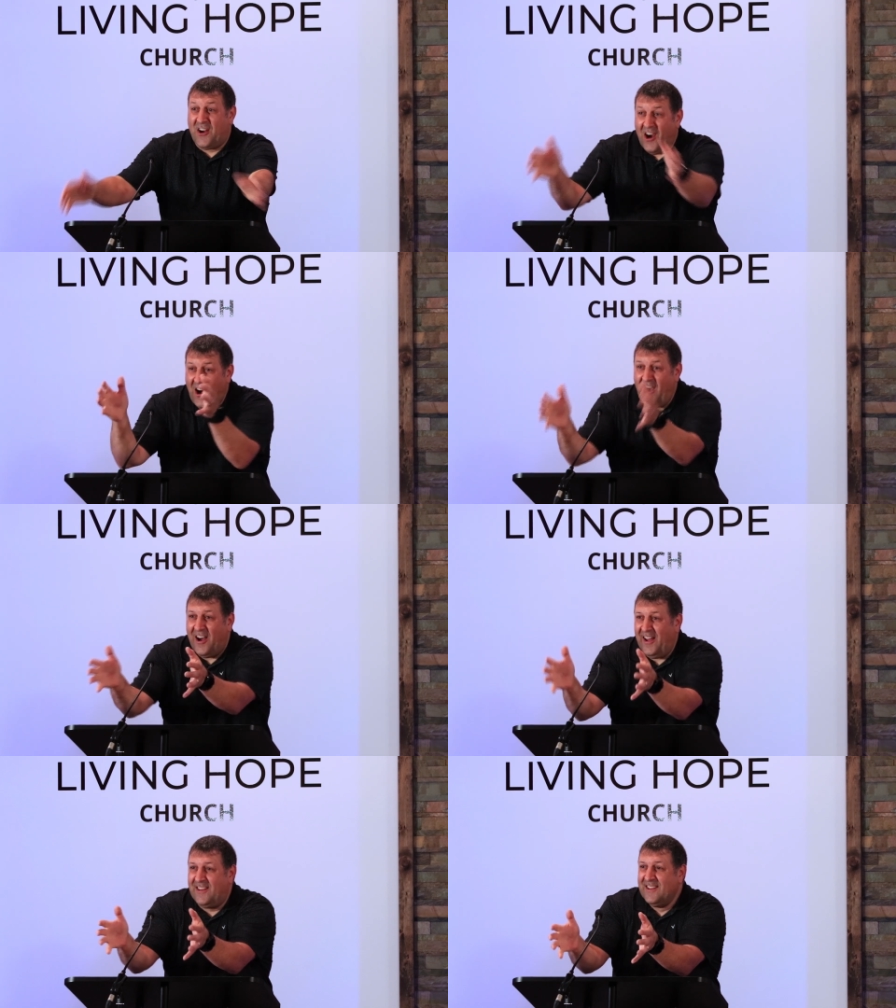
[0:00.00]

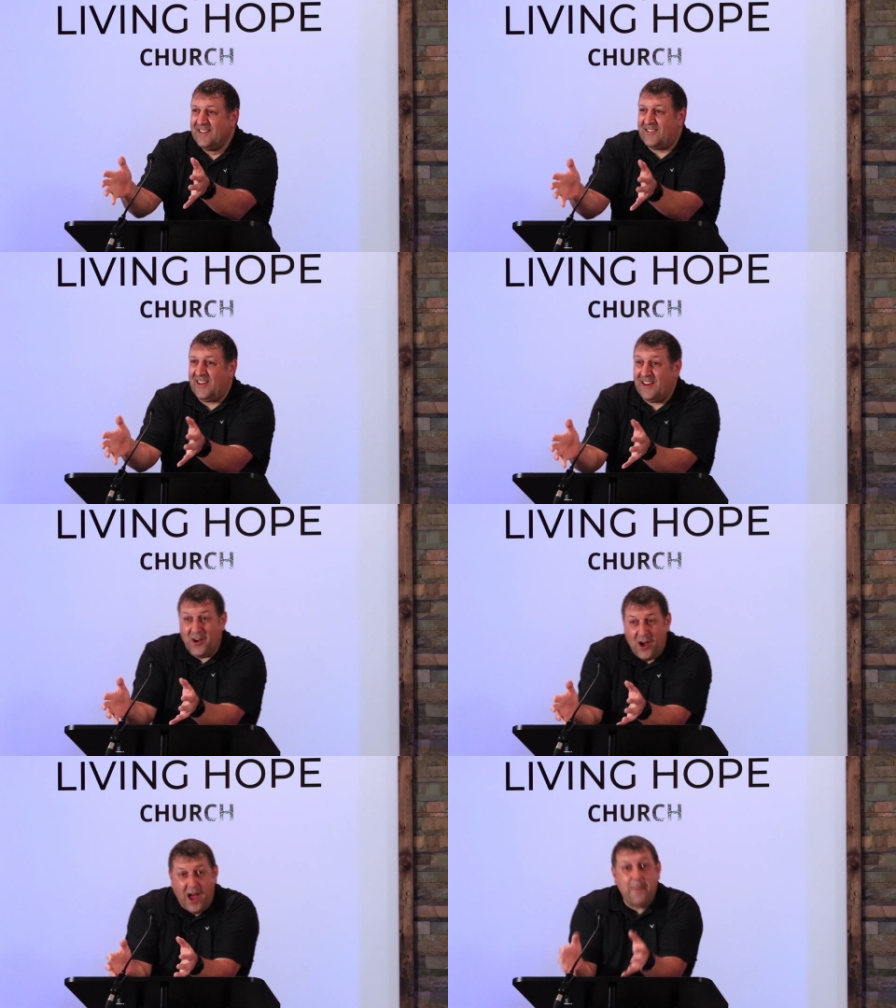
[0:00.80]
God said,
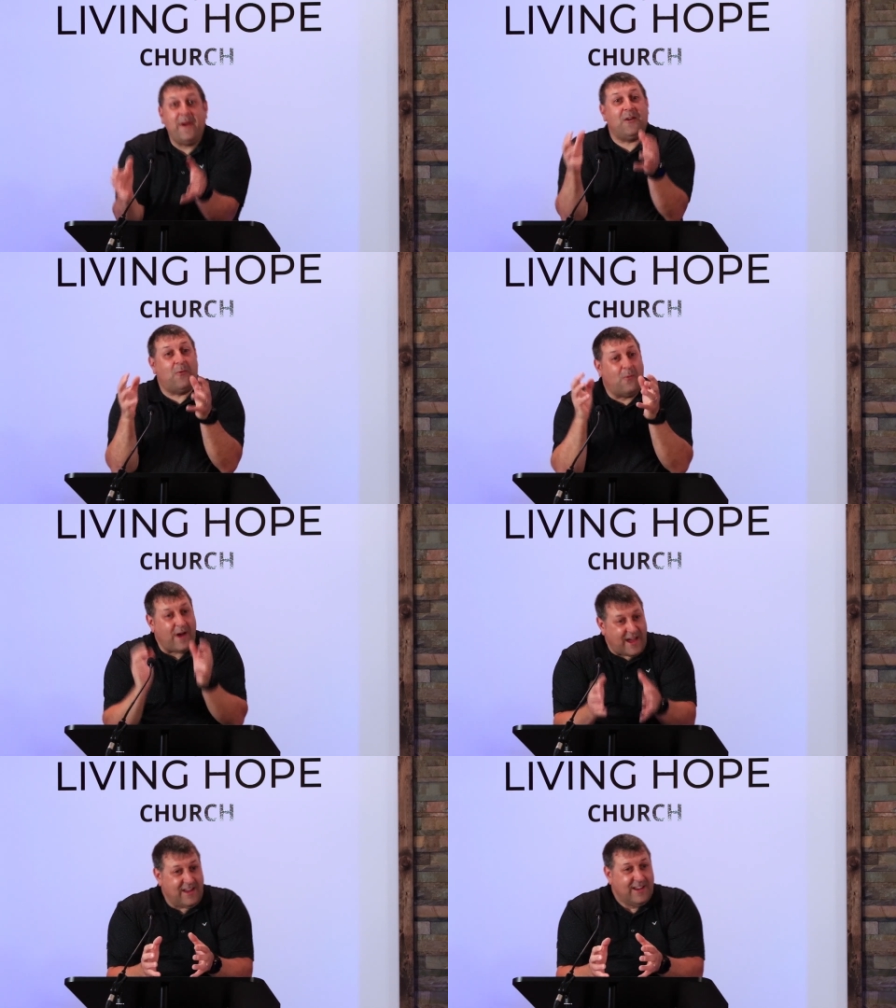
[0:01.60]
No, I made a
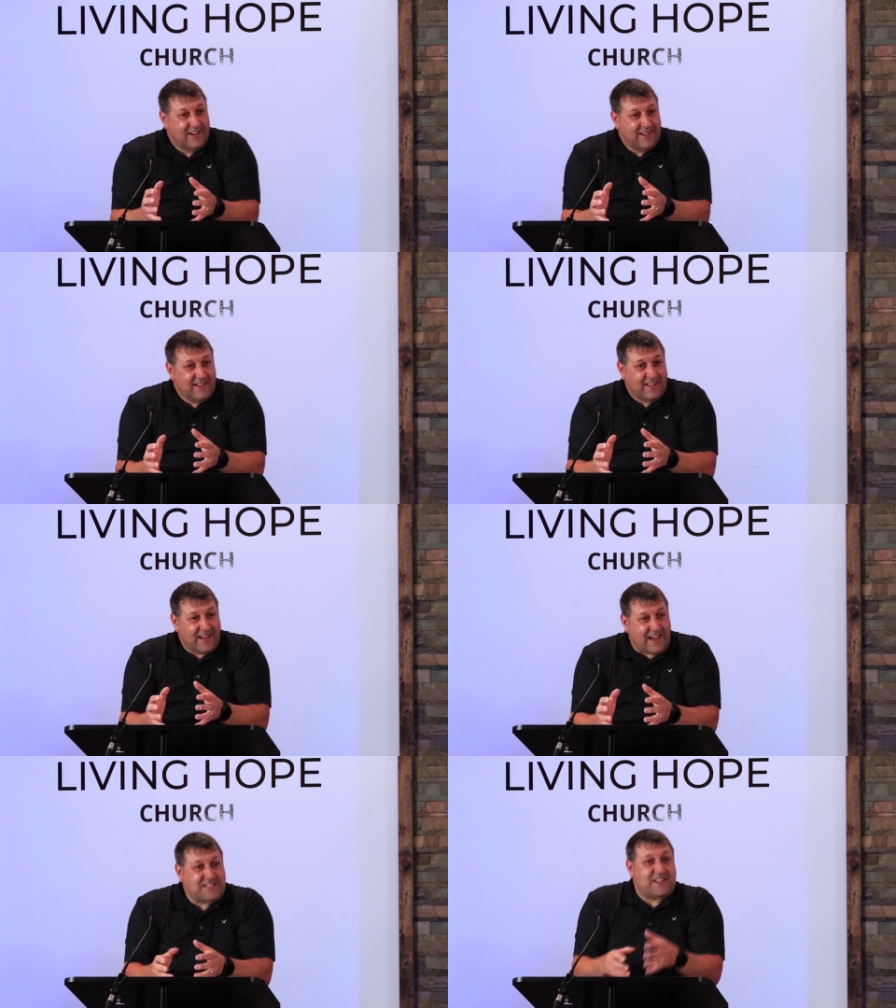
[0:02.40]
way.
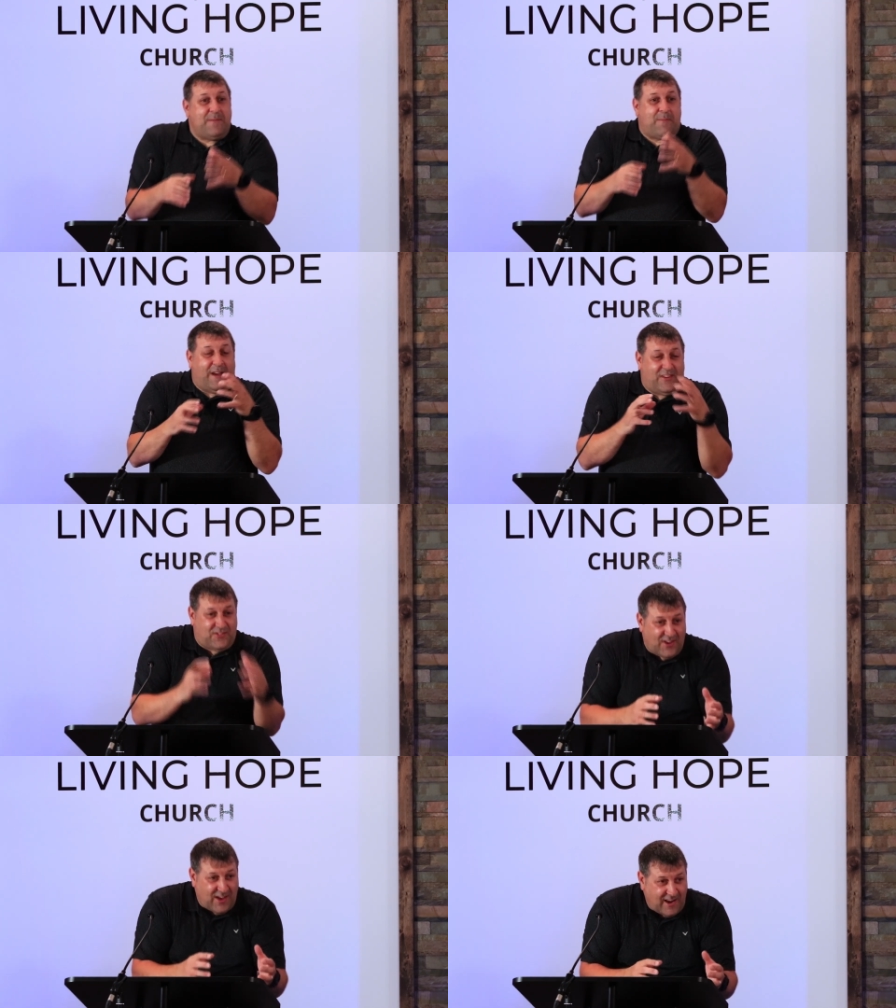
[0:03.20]
I sent my
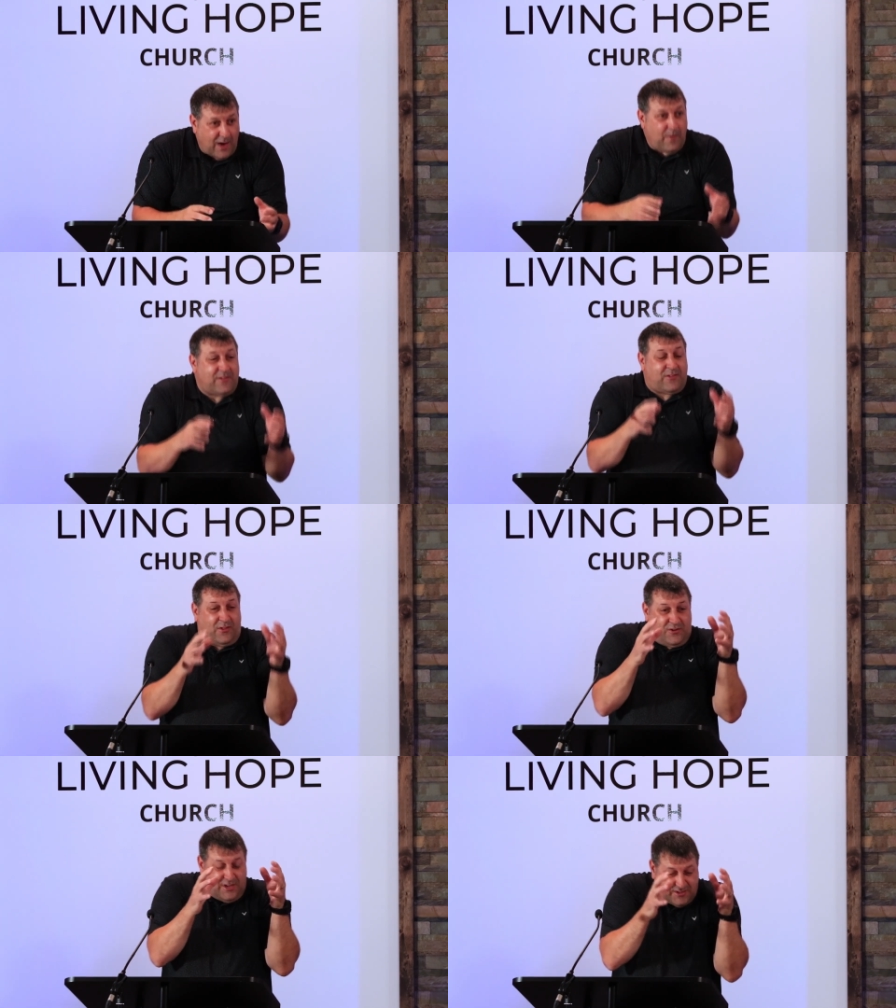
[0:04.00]
son. I
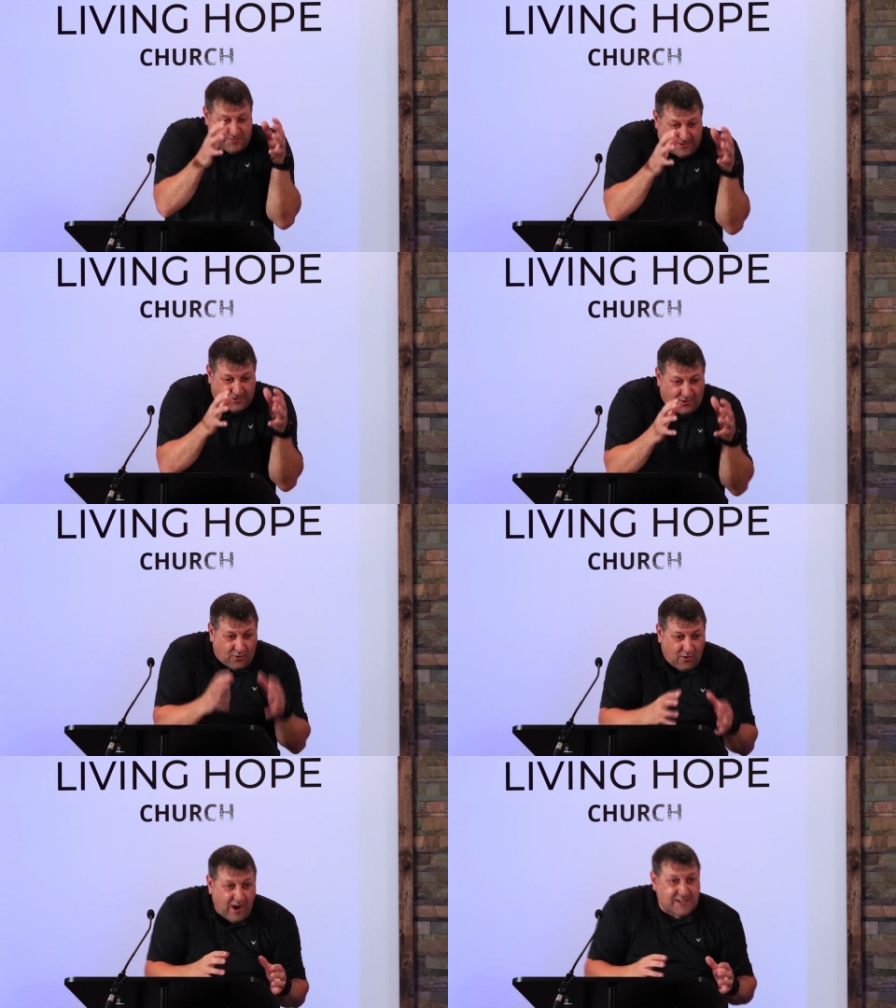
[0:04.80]
went Jesus went to the
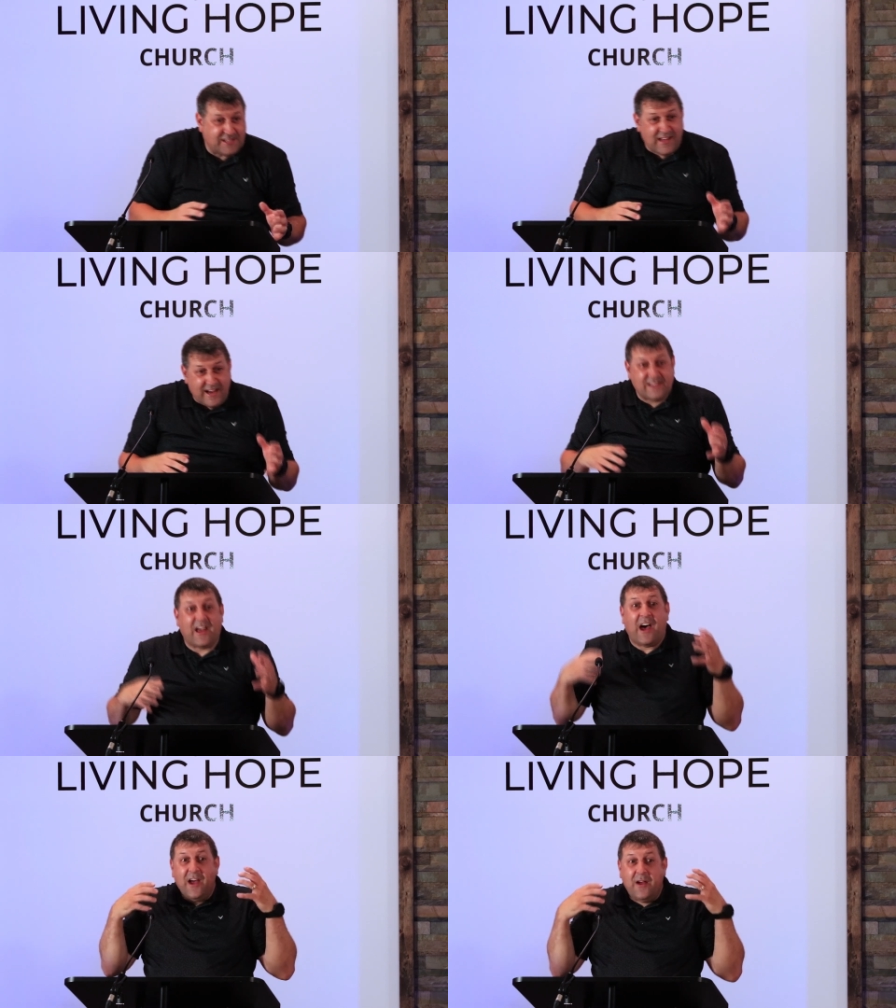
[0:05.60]
cross and died because
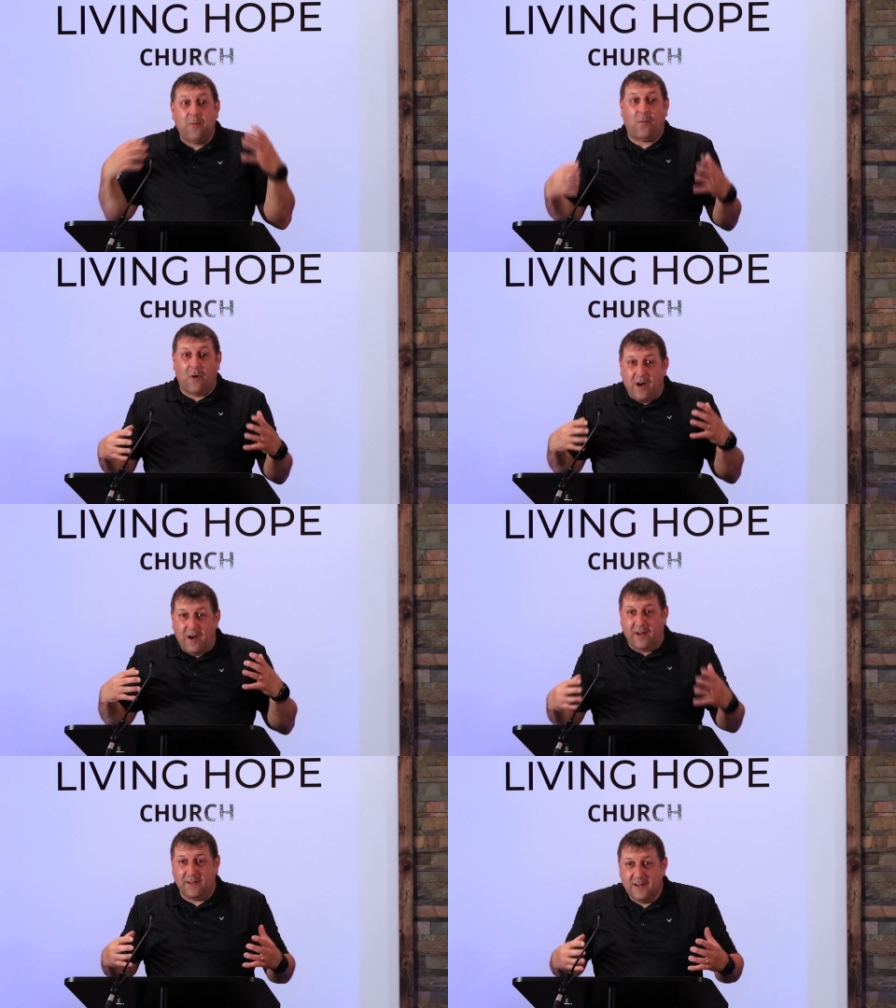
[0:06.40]
I
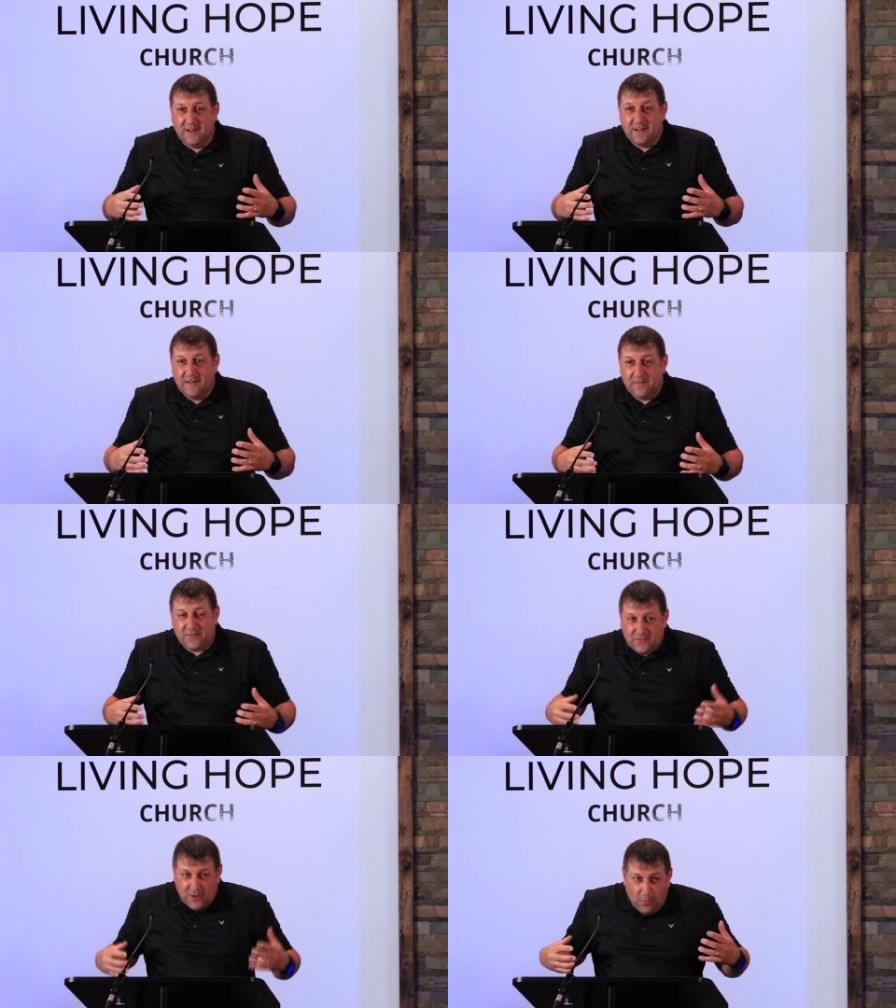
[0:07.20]
want
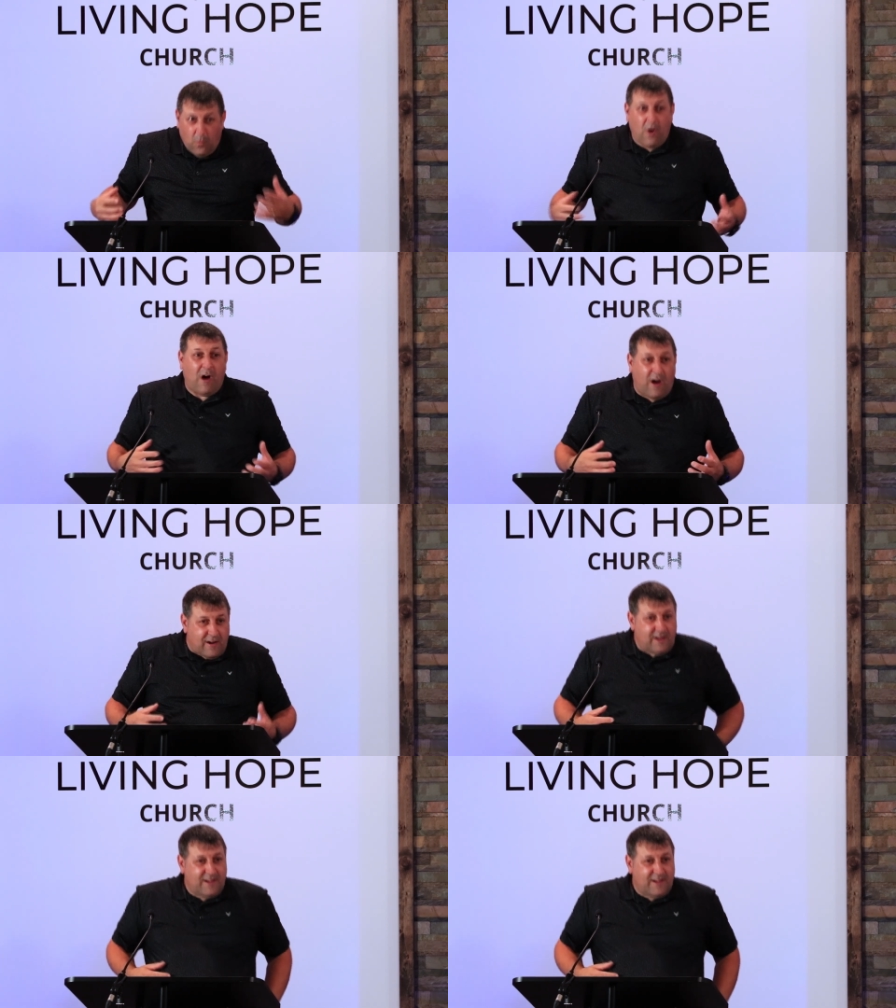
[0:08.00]
to walk